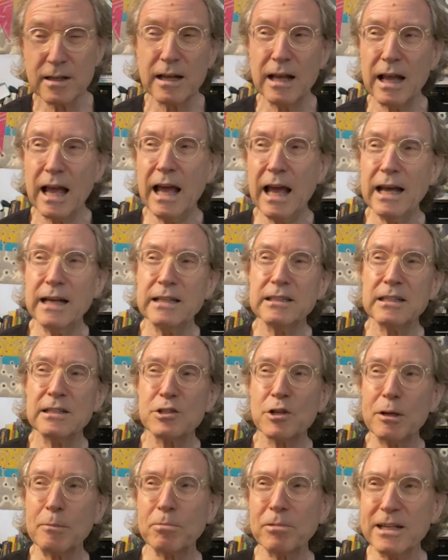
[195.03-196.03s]
And
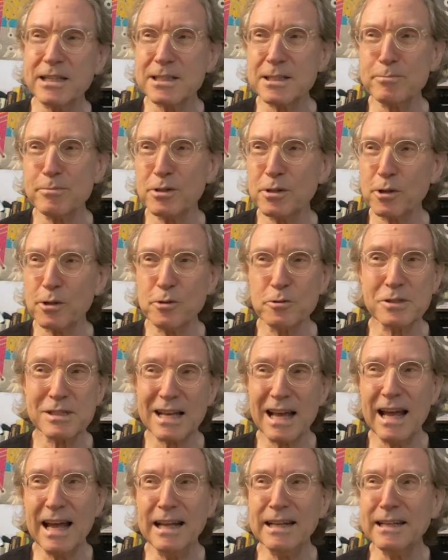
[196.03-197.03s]
so I played some of those,
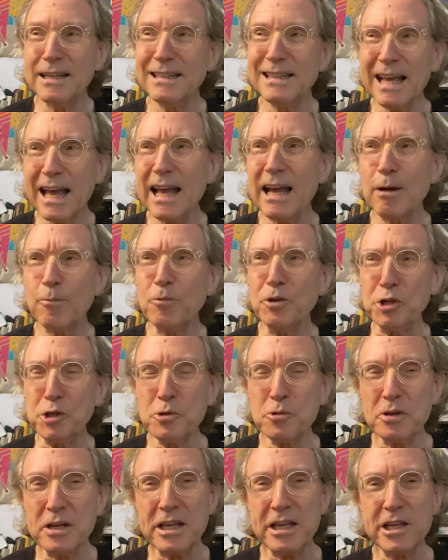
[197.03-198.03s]
and yeah, when
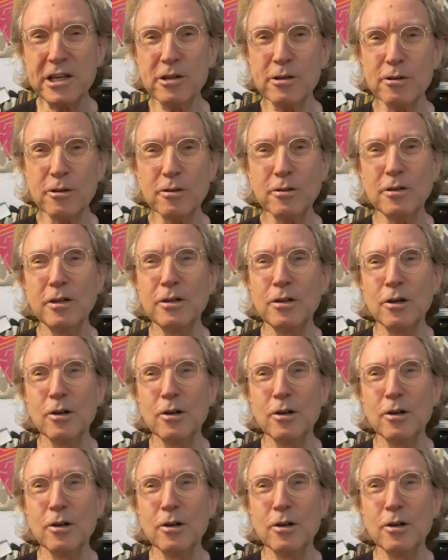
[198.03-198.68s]
you hear